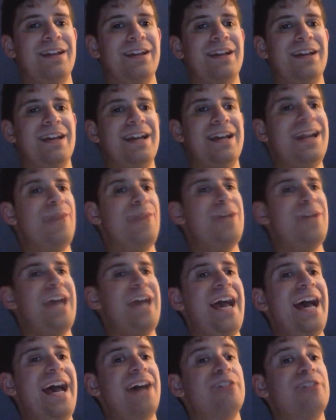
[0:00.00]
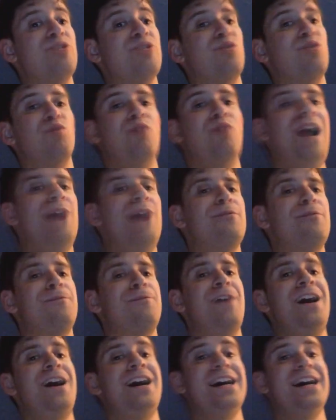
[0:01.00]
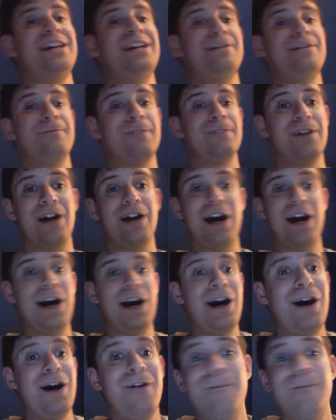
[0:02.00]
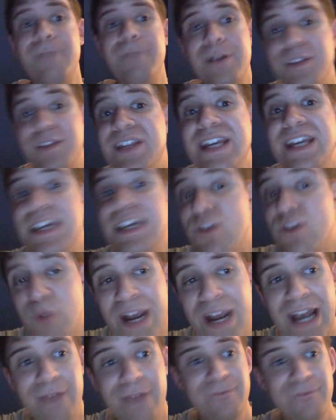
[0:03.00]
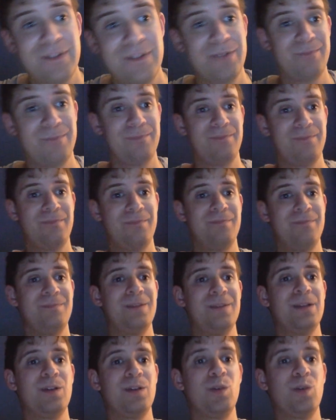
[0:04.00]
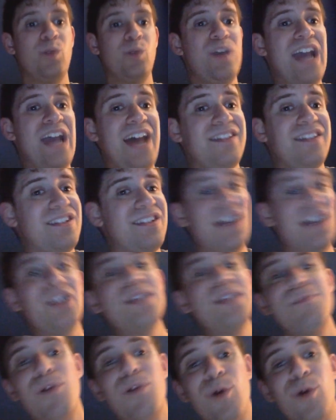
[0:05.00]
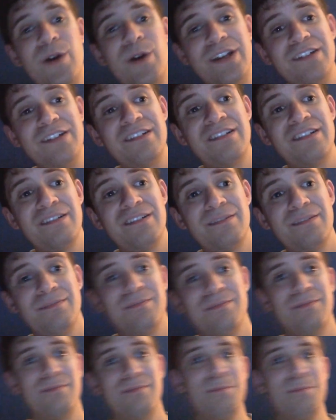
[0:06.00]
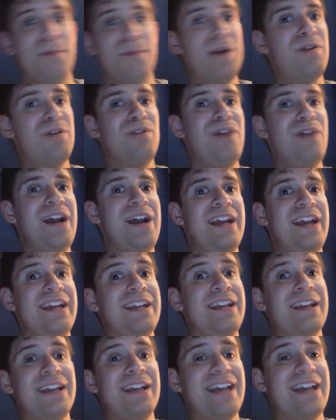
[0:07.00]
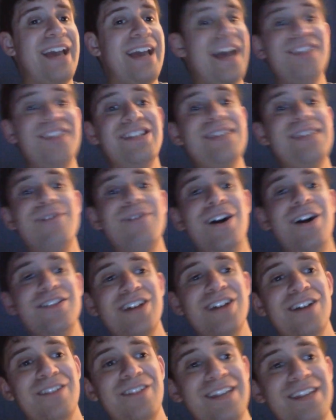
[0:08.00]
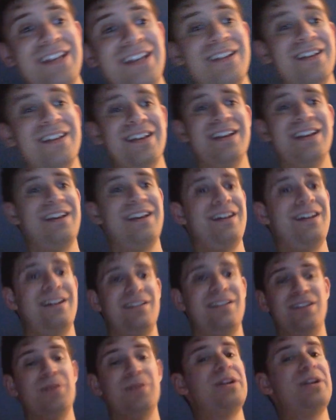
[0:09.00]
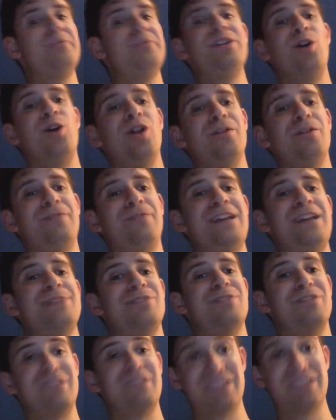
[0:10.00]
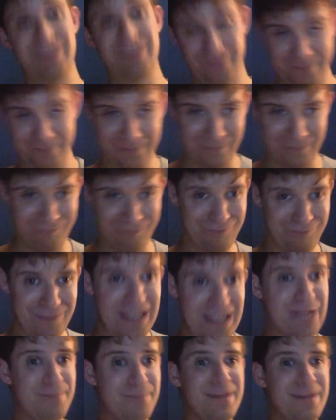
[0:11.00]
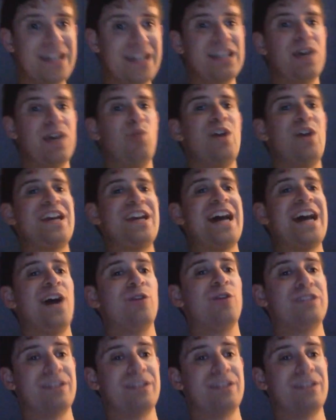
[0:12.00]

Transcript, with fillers: And then we had round five of the draft. We had the Dudley Boyz, Bo Ray, and D-Von Dudley, WWE Hall of Famers. They ended up making their way out.